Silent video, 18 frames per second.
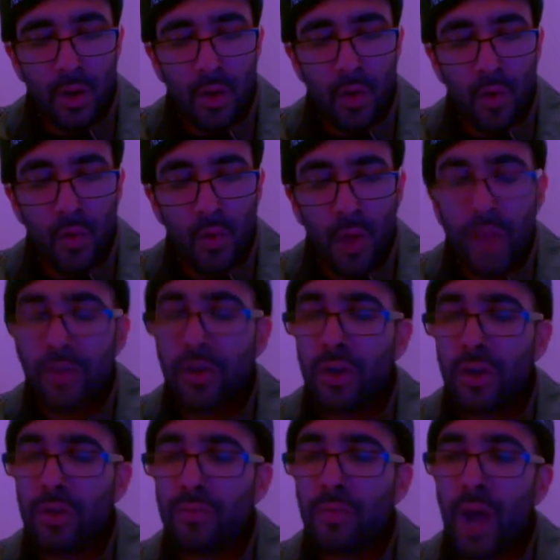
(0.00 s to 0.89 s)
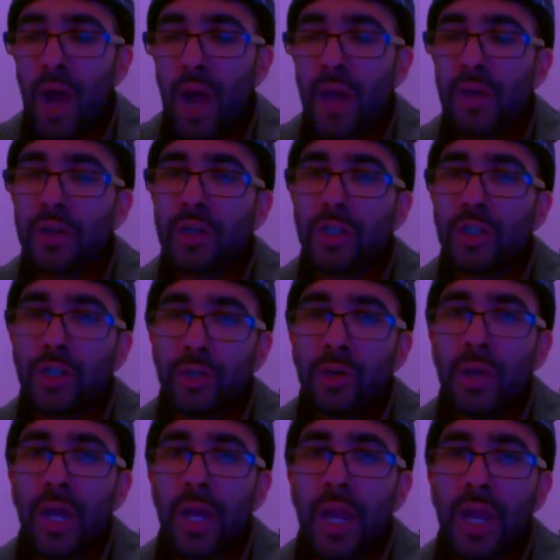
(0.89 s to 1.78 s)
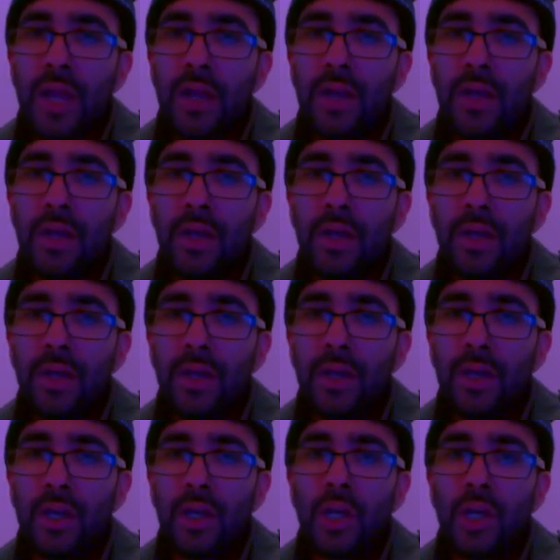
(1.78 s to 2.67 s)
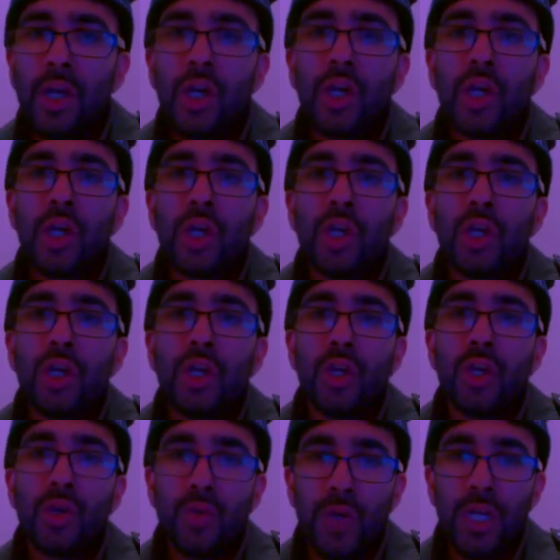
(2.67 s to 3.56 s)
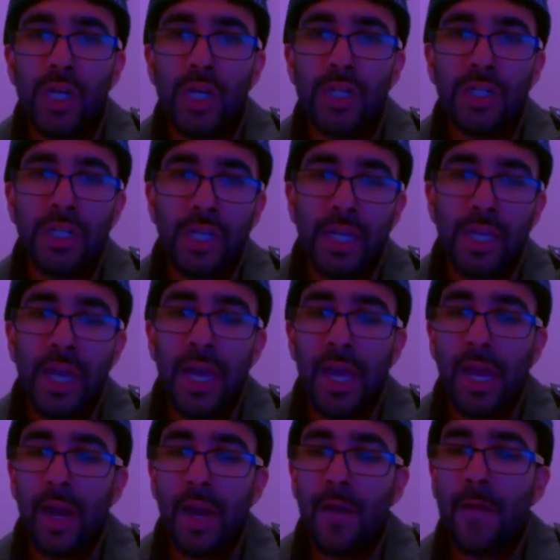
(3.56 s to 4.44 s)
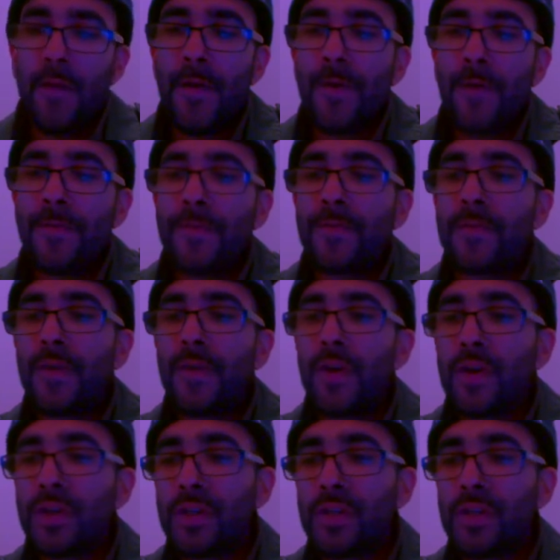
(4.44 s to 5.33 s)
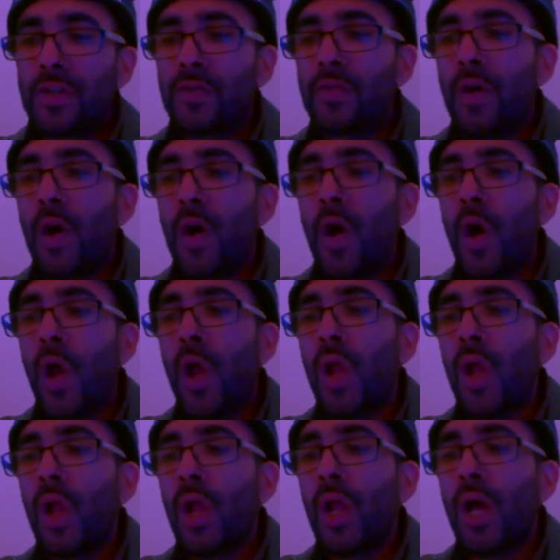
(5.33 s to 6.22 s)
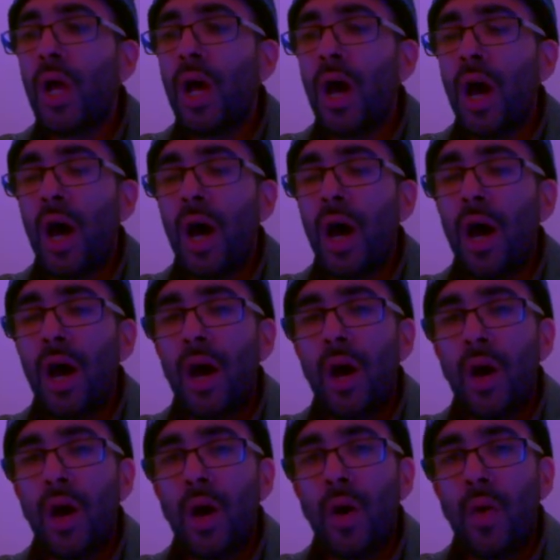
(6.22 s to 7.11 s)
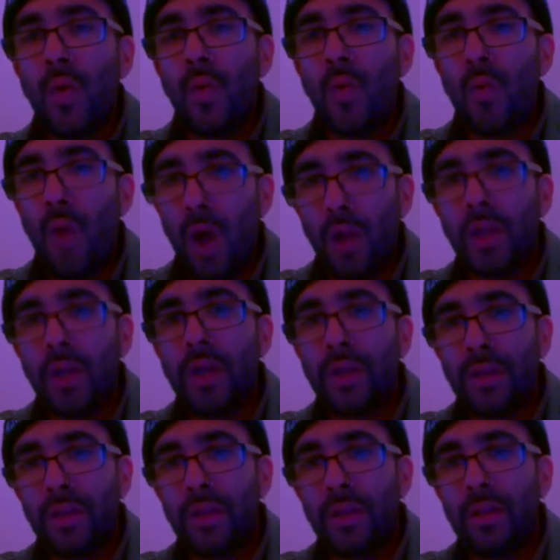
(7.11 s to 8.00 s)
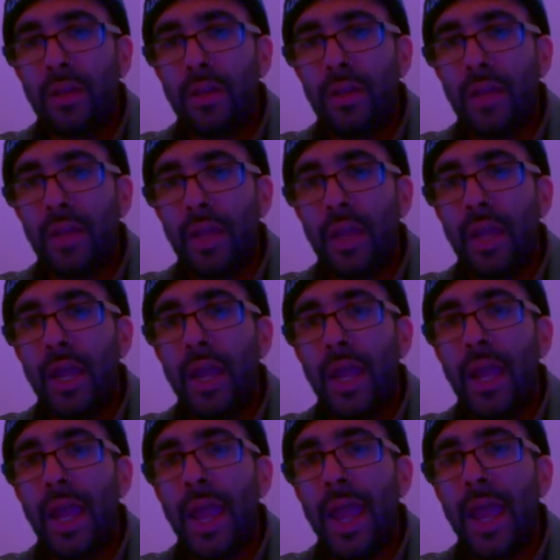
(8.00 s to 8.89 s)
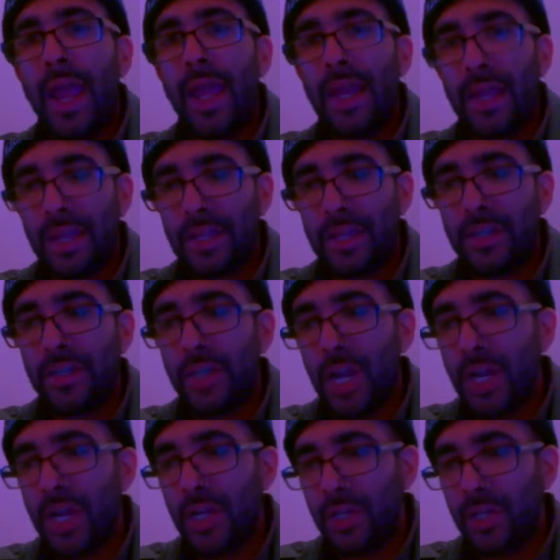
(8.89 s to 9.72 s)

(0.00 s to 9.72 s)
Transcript: whether you mine or trade, you need to get, first of all, wallets and exchanges.